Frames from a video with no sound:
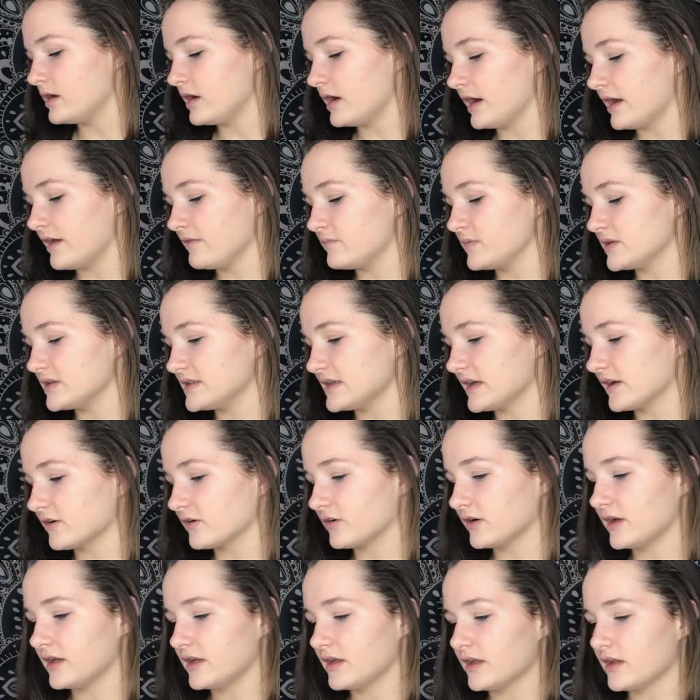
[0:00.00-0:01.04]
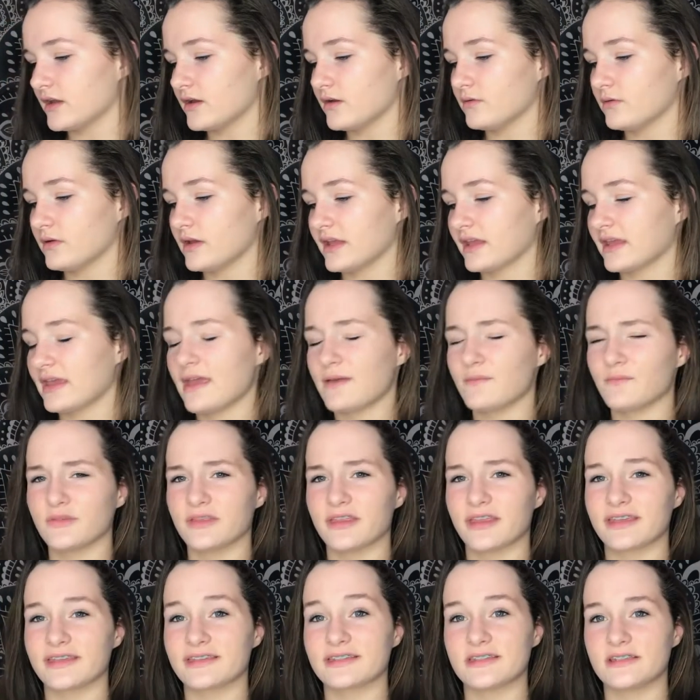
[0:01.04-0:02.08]
I've been decorating it. It came with
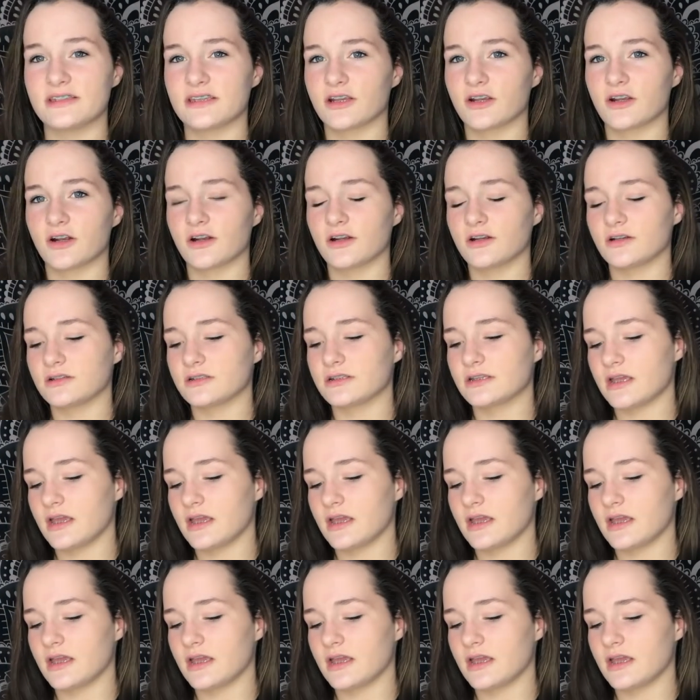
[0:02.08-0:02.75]
like stickers,